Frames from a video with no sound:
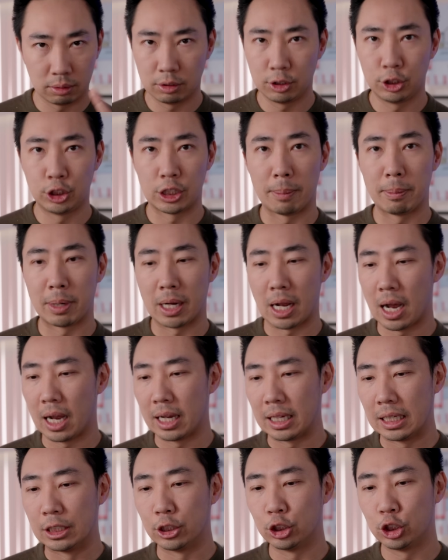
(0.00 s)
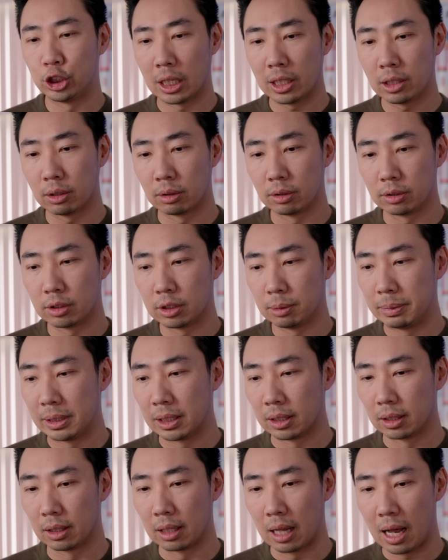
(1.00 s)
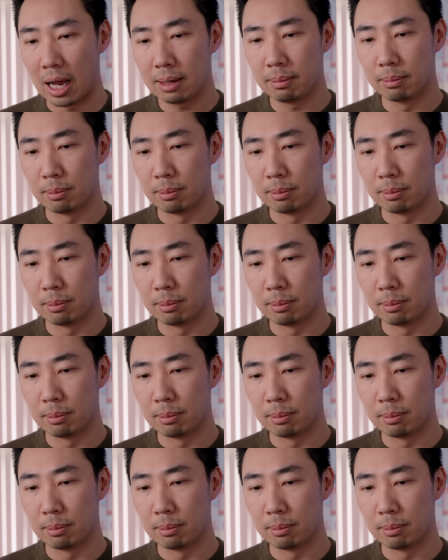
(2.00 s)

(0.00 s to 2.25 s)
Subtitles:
Gemini in general to be a lot